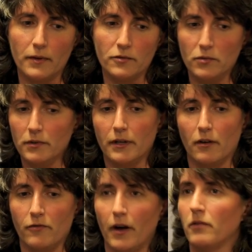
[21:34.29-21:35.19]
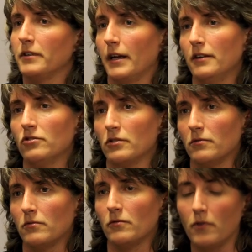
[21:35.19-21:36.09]
is really a
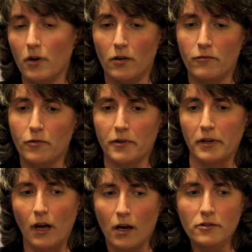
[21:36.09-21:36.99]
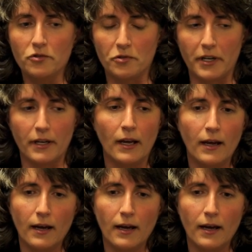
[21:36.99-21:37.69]
foundation for the country.